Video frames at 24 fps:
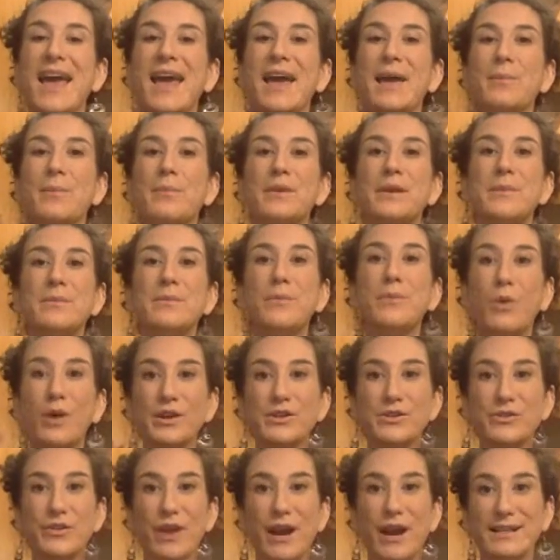and be
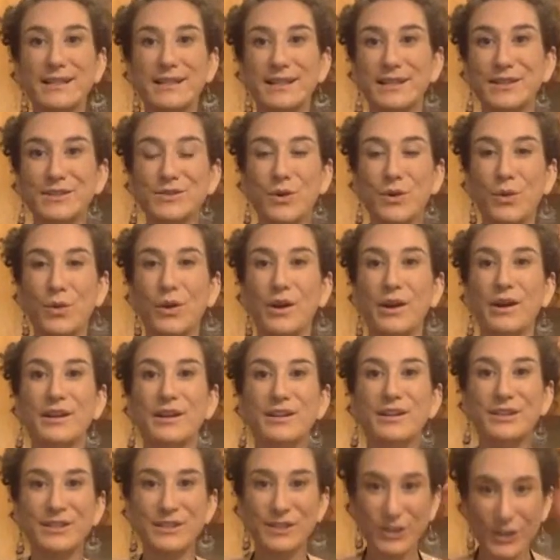more directed toward
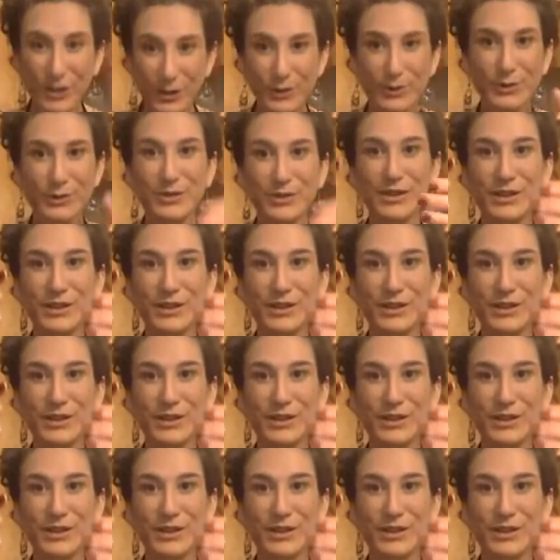you,